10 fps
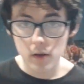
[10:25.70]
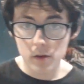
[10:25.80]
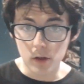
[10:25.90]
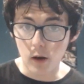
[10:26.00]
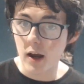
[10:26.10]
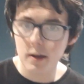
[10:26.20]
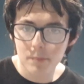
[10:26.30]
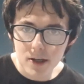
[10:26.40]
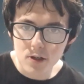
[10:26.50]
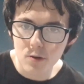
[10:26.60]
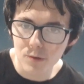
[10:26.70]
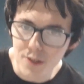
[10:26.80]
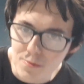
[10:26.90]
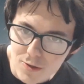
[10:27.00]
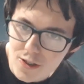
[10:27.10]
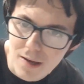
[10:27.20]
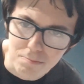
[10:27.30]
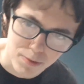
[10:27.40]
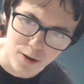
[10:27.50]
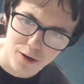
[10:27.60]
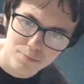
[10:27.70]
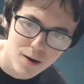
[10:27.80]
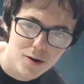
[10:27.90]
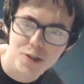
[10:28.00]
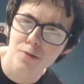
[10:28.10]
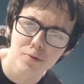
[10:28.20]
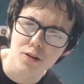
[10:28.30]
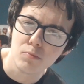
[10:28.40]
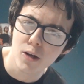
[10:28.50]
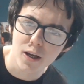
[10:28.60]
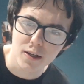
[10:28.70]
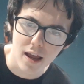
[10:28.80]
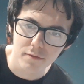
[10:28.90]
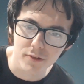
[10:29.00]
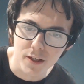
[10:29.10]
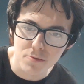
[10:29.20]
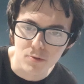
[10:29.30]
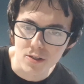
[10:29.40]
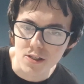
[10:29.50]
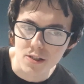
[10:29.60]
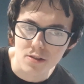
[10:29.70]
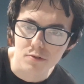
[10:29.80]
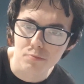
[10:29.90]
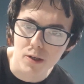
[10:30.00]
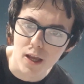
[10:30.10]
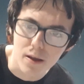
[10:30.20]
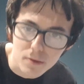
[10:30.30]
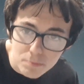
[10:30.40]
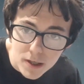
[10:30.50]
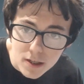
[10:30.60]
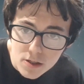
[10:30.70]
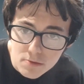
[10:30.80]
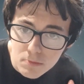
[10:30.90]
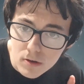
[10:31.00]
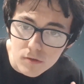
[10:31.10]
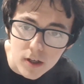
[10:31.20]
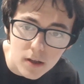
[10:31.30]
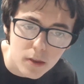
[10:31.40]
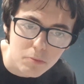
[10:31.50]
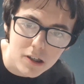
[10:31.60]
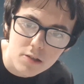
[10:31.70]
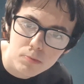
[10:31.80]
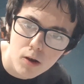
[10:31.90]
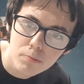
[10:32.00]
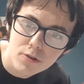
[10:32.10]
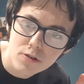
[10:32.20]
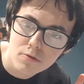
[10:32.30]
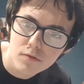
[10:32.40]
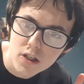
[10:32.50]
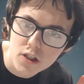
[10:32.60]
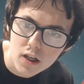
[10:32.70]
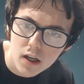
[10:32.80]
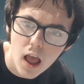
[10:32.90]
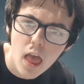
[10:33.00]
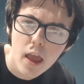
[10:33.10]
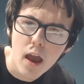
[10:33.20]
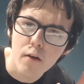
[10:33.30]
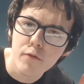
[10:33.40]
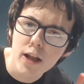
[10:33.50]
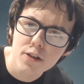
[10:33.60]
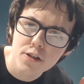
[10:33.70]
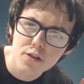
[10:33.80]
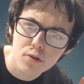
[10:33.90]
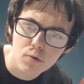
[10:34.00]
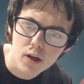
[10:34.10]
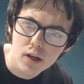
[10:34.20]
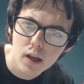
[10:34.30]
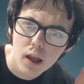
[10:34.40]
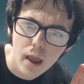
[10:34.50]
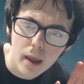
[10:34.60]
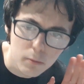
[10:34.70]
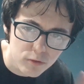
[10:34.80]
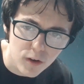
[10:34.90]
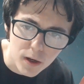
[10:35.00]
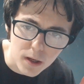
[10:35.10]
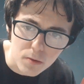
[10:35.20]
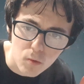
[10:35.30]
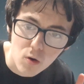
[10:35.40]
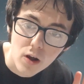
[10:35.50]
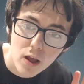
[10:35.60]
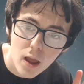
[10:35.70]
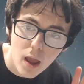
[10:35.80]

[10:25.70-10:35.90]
you know, I can mention all these ones like Bird Box and all these weird Netflix ones and stuff. But yeah, the biggest movie, the biggest blockbuster of this year, Avengers 3, Infinity War.